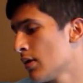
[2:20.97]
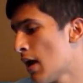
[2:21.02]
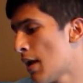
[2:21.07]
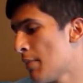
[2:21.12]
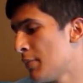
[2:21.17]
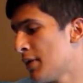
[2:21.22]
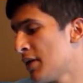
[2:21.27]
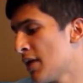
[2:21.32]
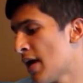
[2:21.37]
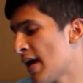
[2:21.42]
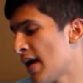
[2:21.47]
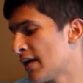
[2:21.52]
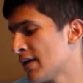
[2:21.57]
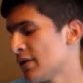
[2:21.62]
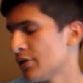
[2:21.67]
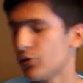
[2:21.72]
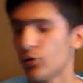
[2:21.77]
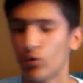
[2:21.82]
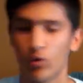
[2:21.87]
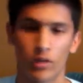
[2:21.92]
I mean, I
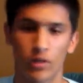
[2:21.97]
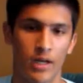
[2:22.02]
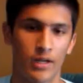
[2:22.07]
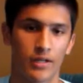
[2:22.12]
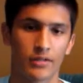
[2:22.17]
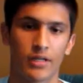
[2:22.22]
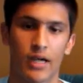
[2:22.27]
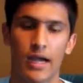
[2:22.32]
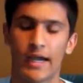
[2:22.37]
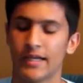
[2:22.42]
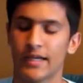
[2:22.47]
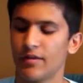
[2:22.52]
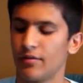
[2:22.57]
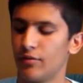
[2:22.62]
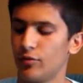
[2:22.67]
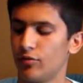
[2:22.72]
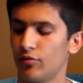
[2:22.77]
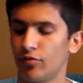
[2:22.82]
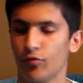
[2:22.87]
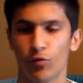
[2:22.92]
can do a lot of I
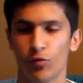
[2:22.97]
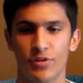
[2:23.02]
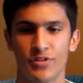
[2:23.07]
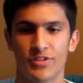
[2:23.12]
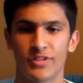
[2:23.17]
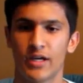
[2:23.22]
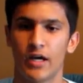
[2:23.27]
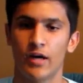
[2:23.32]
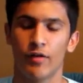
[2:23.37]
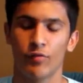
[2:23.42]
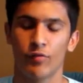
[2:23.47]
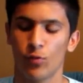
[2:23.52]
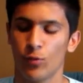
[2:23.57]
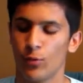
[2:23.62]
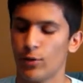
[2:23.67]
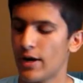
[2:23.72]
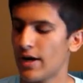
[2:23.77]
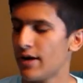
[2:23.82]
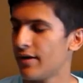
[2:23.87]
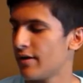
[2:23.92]
can do freestyle,
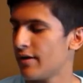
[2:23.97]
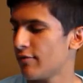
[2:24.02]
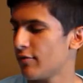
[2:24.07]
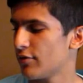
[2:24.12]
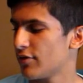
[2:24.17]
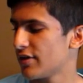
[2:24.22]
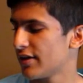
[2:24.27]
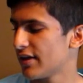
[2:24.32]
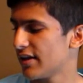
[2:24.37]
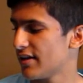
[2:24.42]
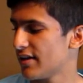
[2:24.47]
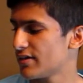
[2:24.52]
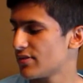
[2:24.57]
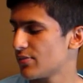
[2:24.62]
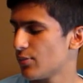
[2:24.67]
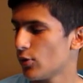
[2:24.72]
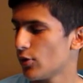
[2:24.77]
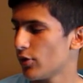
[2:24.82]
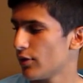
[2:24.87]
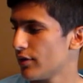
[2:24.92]
freeride, and everything on this
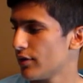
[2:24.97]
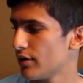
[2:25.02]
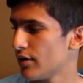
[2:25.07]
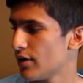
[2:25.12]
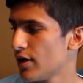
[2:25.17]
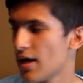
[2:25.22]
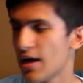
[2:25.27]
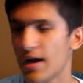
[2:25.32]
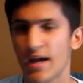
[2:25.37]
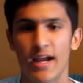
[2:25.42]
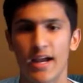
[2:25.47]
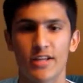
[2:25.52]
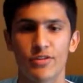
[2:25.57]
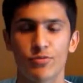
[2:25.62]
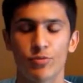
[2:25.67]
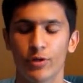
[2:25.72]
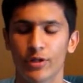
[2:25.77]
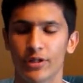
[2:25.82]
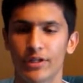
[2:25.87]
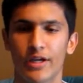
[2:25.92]
board. And
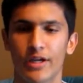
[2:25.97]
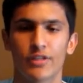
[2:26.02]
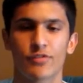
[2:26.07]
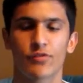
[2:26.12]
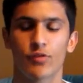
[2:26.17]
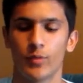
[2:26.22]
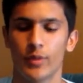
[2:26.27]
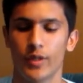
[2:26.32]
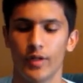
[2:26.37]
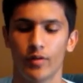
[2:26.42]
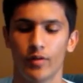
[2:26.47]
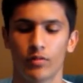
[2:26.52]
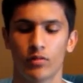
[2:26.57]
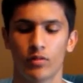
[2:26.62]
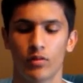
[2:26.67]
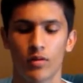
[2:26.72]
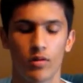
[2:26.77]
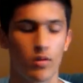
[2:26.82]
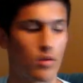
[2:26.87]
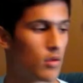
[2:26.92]
it's really nice for me.
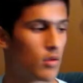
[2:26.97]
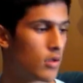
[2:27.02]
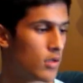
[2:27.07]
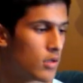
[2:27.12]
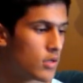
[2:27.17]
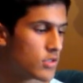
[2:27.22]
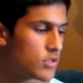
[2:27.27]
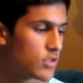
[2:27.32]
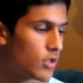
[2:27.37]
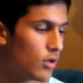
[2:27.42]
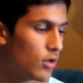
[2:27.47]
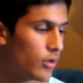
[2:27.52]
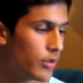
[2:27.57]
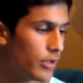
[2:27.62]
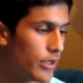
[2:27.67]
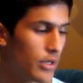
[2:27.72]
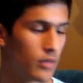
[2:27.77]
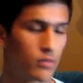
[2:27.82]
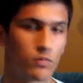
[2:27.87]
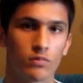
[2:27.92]
So
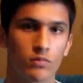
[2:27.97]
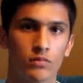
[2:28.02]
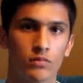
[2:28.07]
yeah.